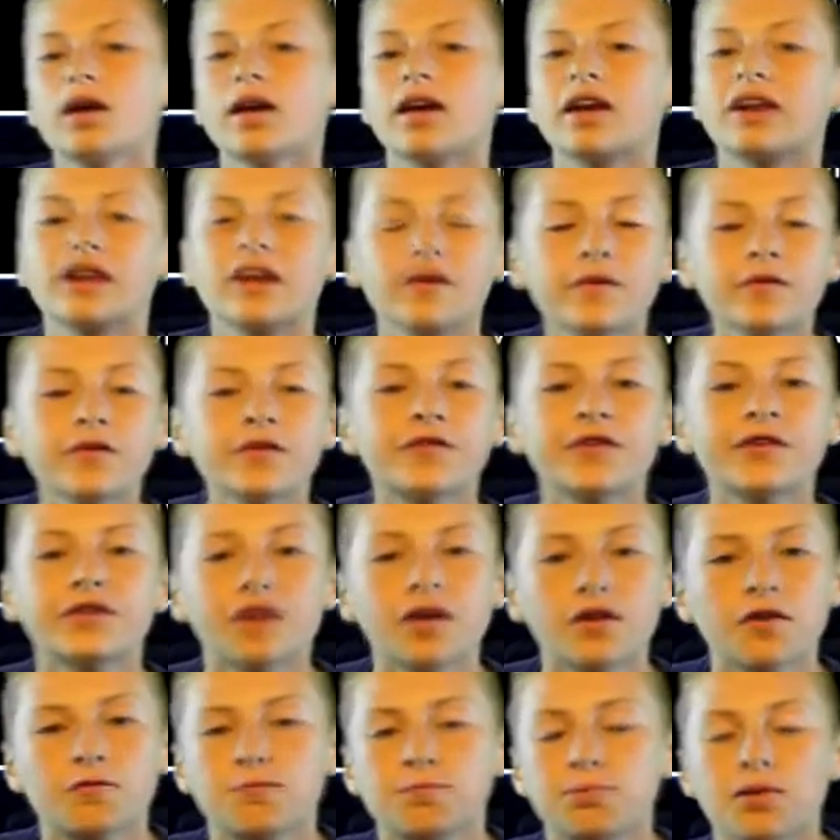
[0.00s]
and even if he
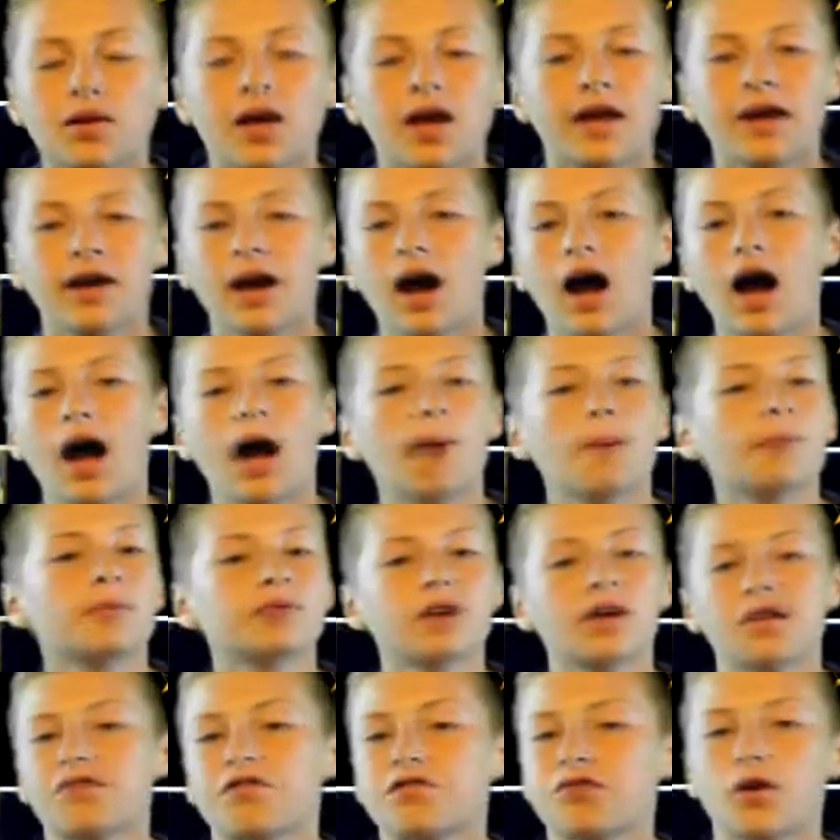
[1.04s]
does play, I would
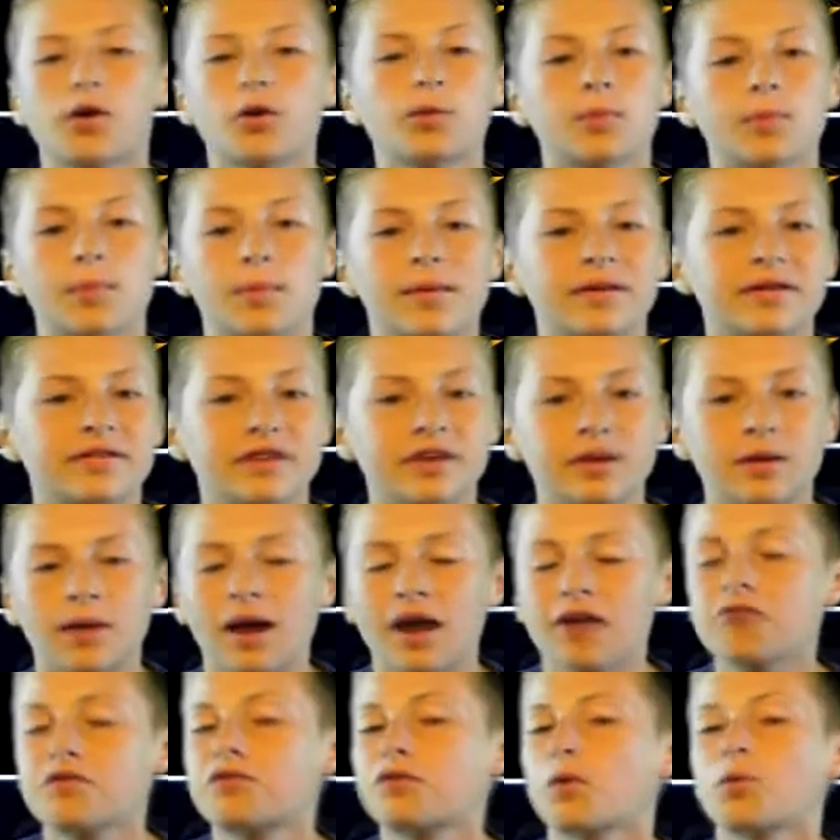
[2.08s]
not start him on my team.
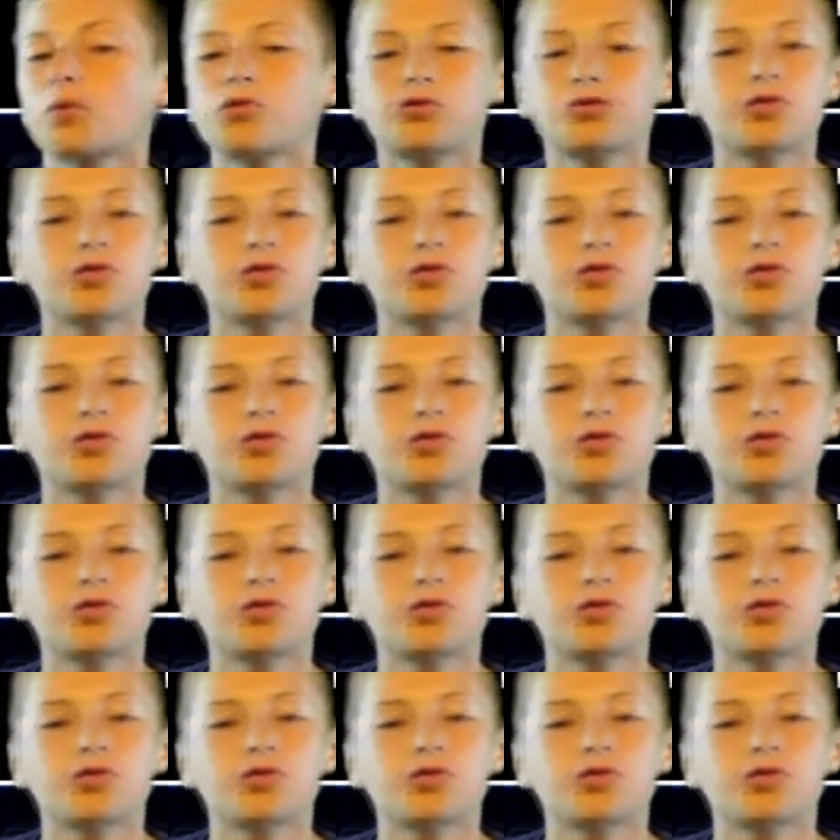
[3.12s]
I just don't